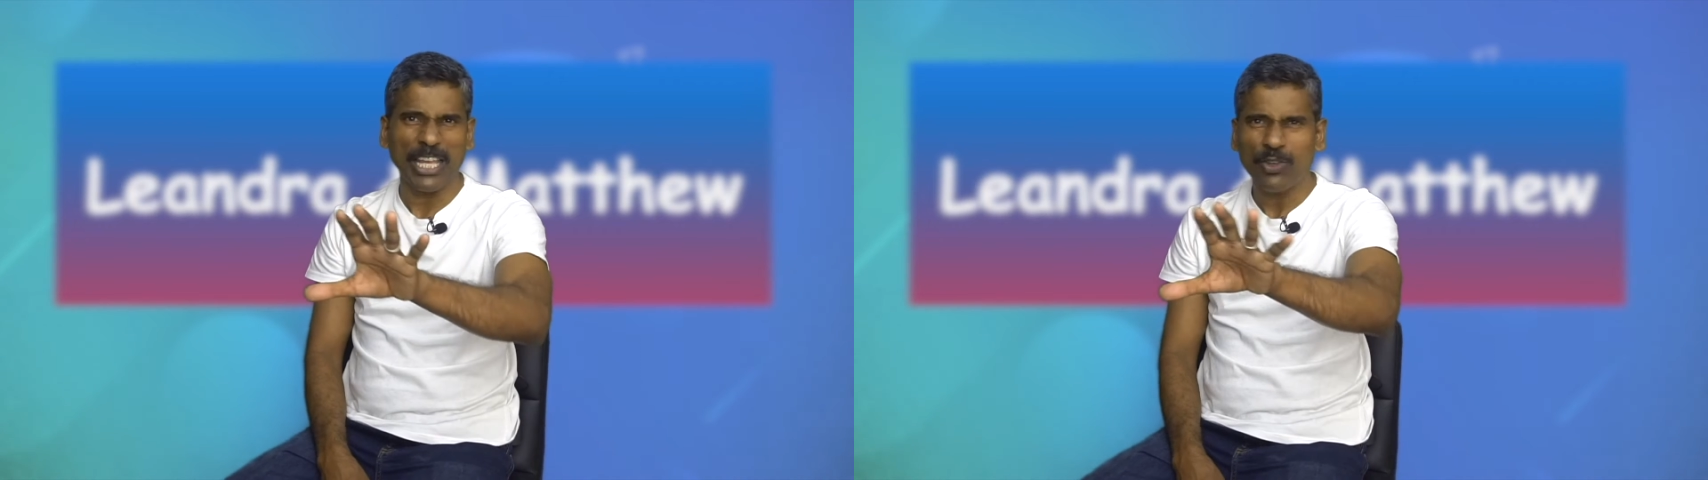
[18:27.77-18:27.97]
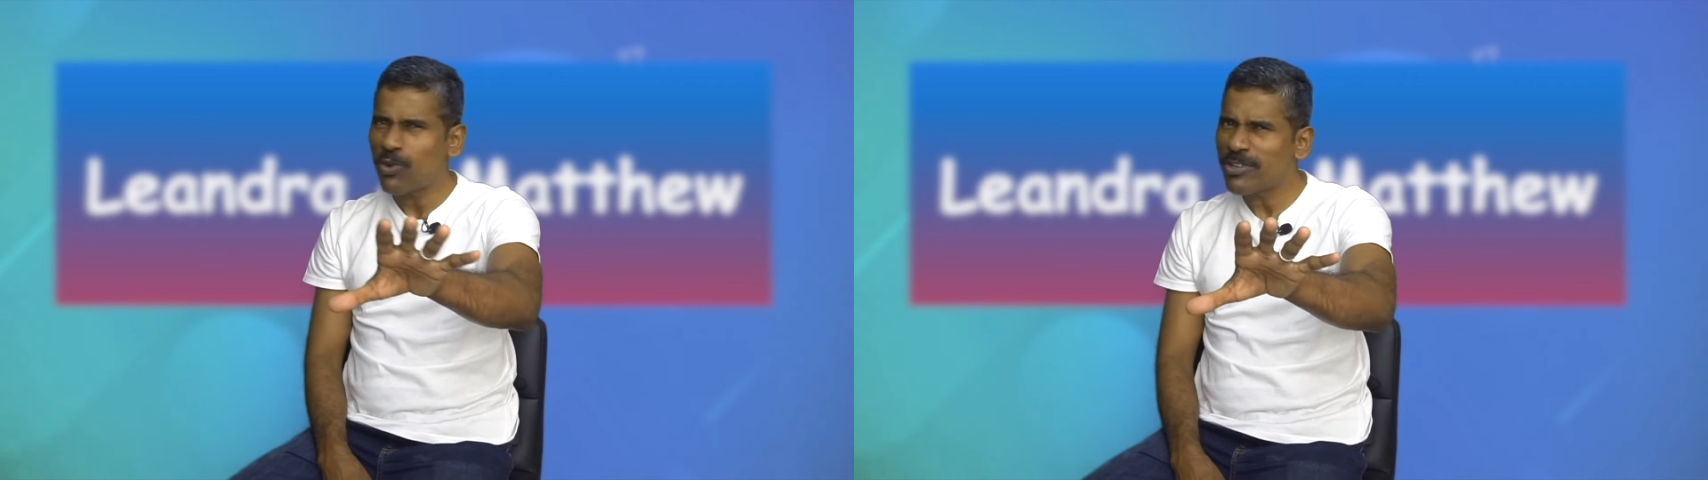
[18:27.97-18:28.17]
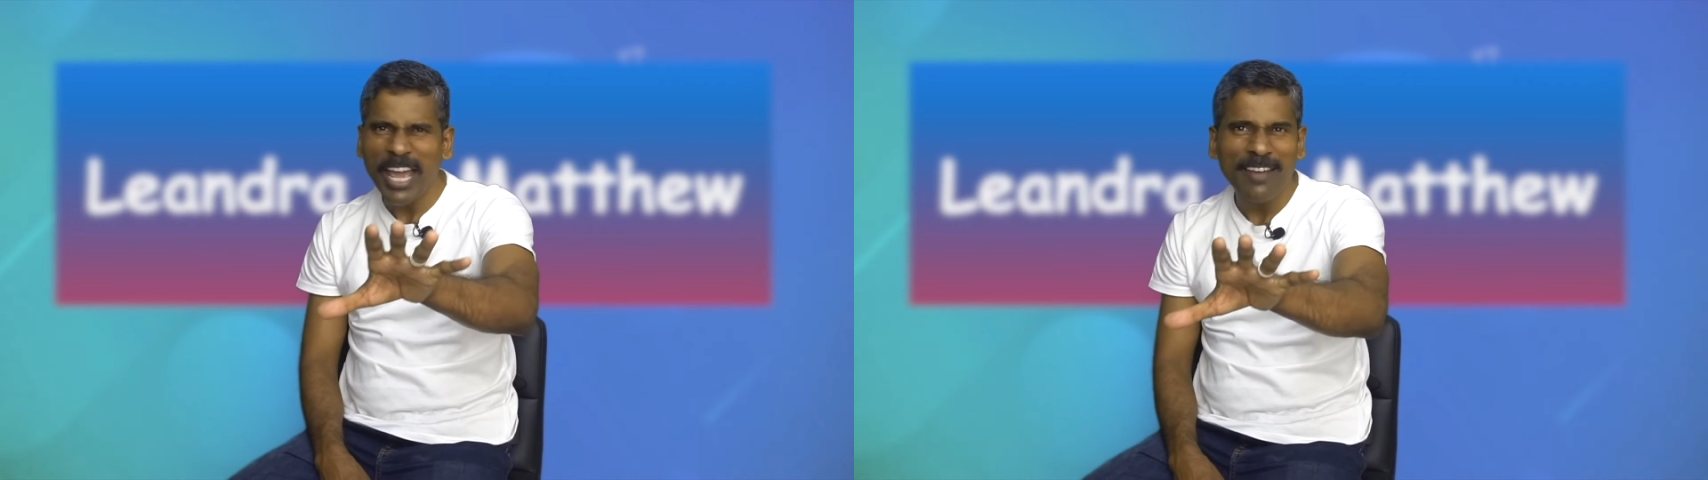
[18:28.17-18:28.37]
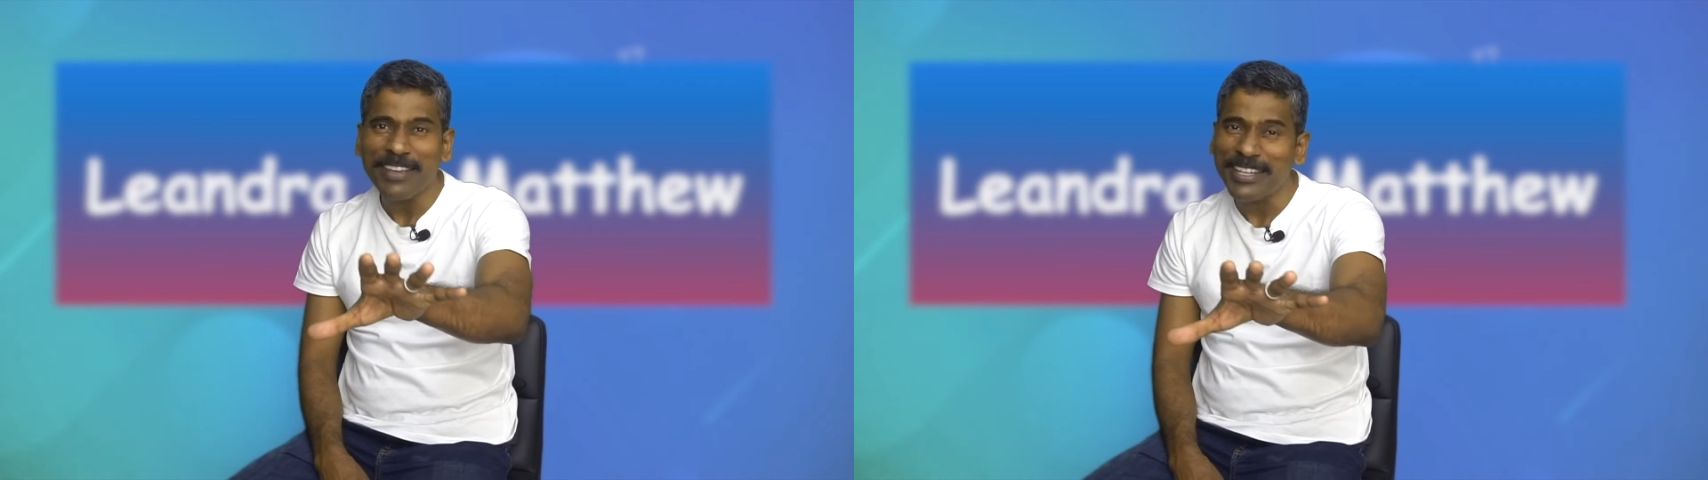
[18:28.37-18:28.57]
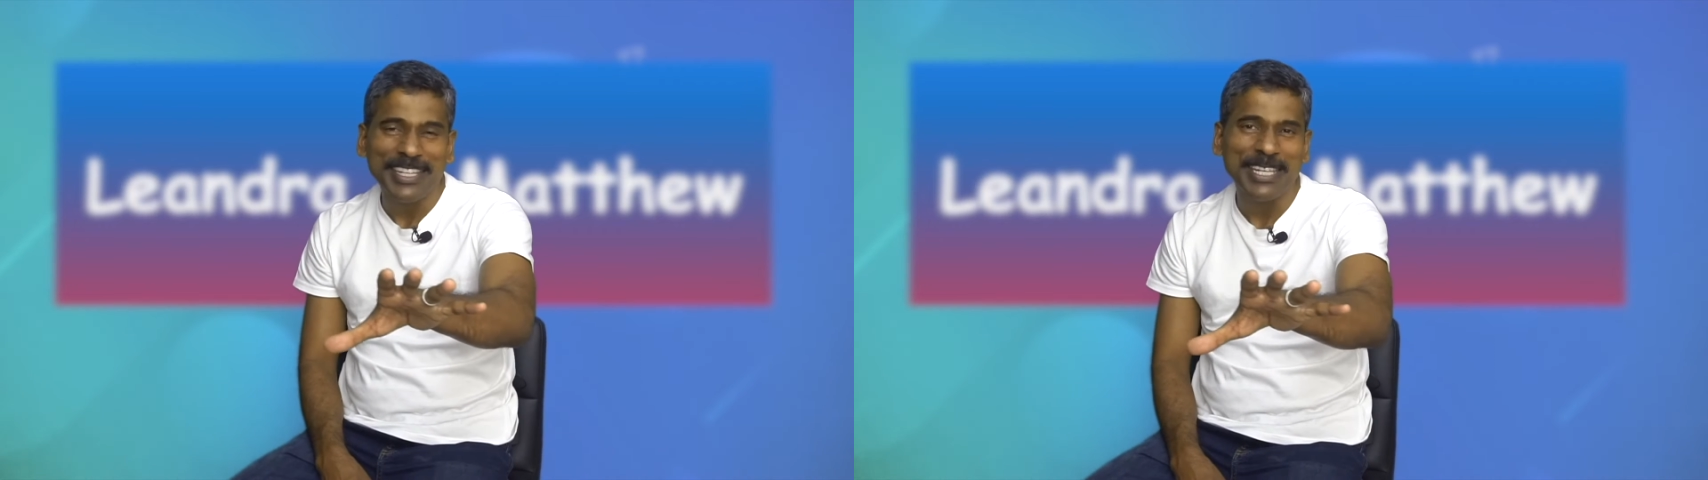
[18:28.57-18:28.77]
don't have a
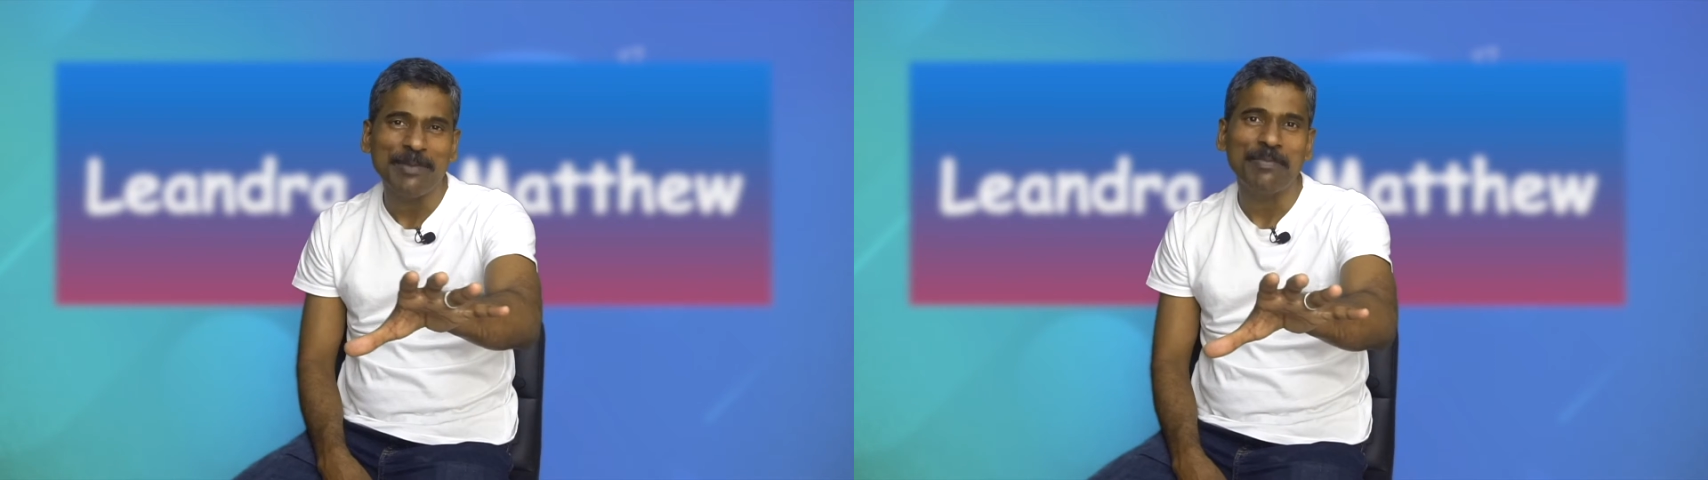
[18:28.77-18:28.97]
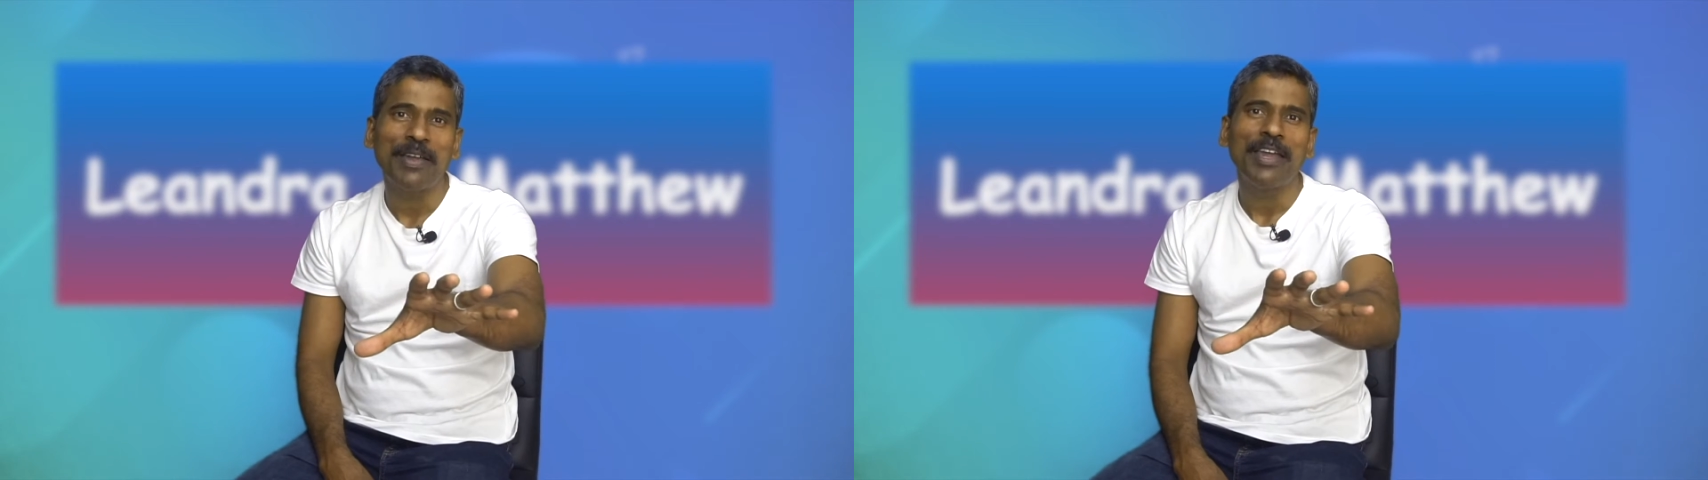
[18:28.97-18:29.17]
dream